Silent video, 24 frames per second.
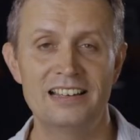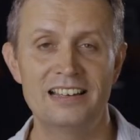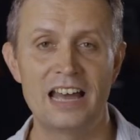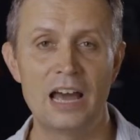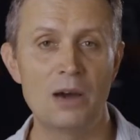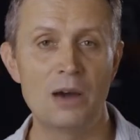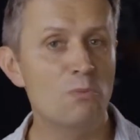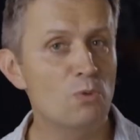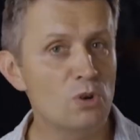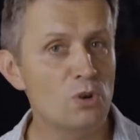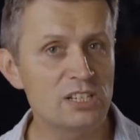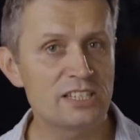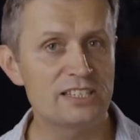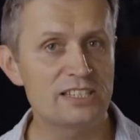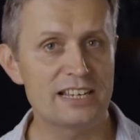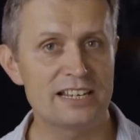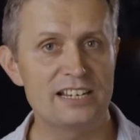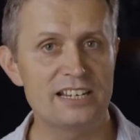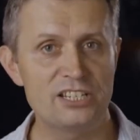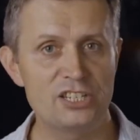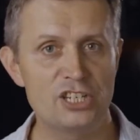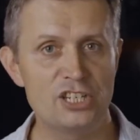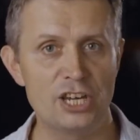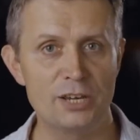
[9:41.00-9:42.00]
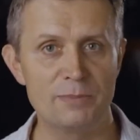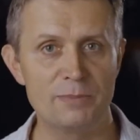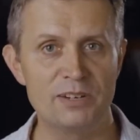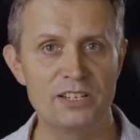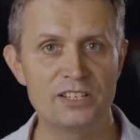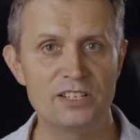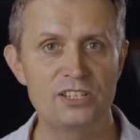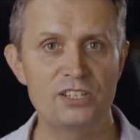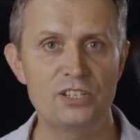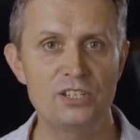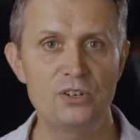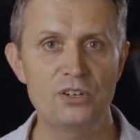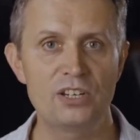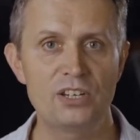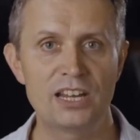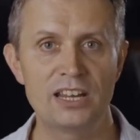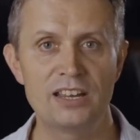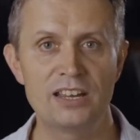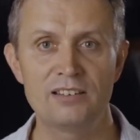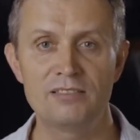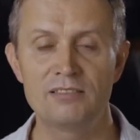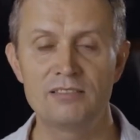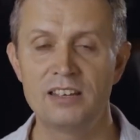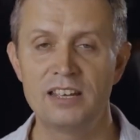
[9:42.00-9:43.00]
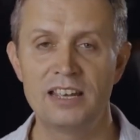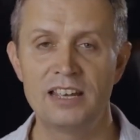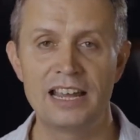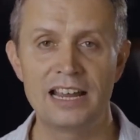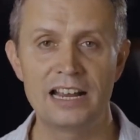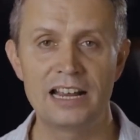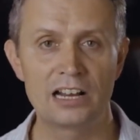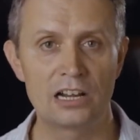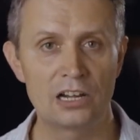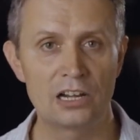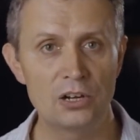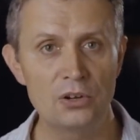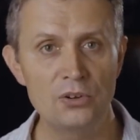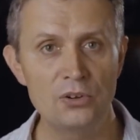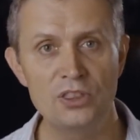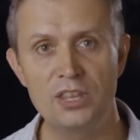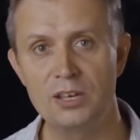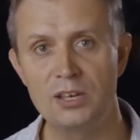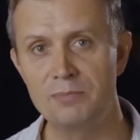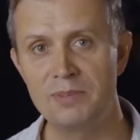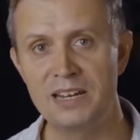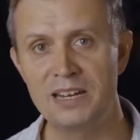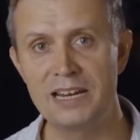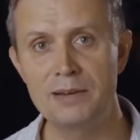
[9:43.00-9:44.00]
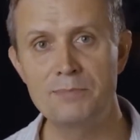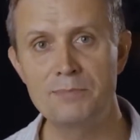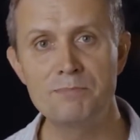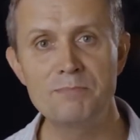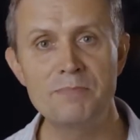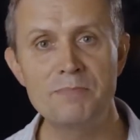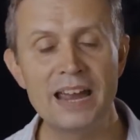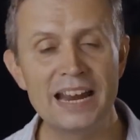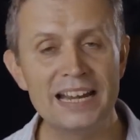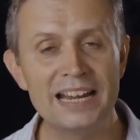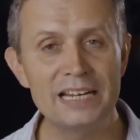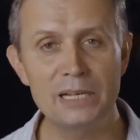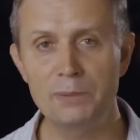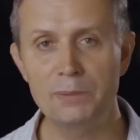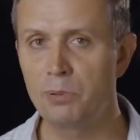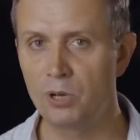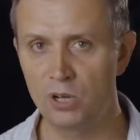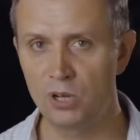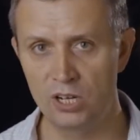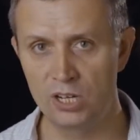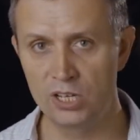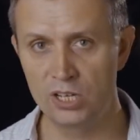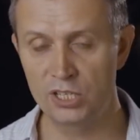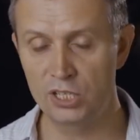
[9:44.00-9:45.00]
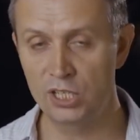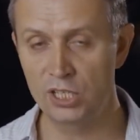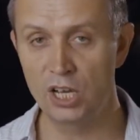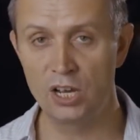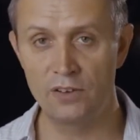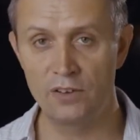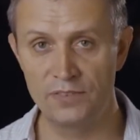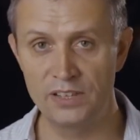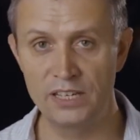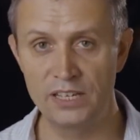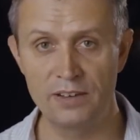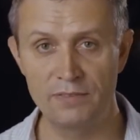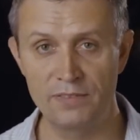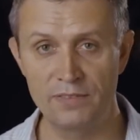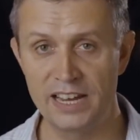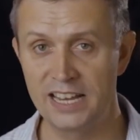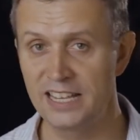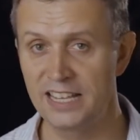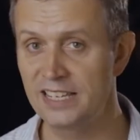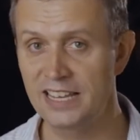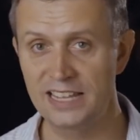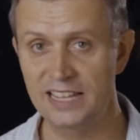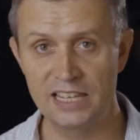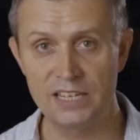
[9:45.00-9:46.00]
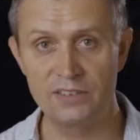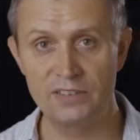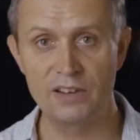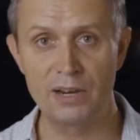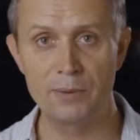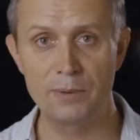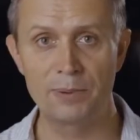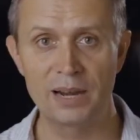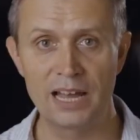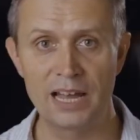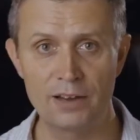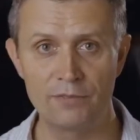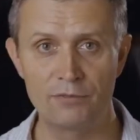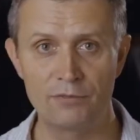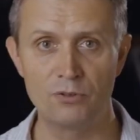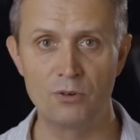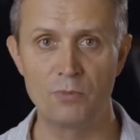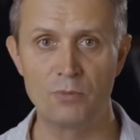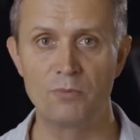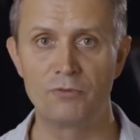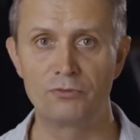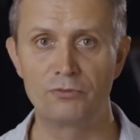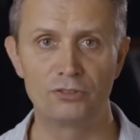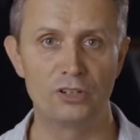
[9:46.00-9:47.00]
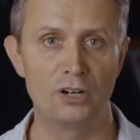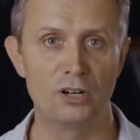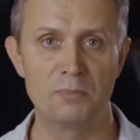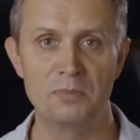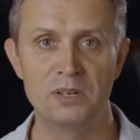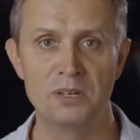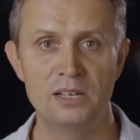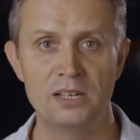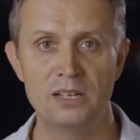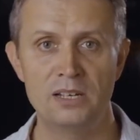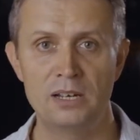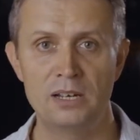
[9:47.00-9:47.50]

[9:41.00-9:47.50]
And once they're determined, you can include them in many parts of the event and the event platform, from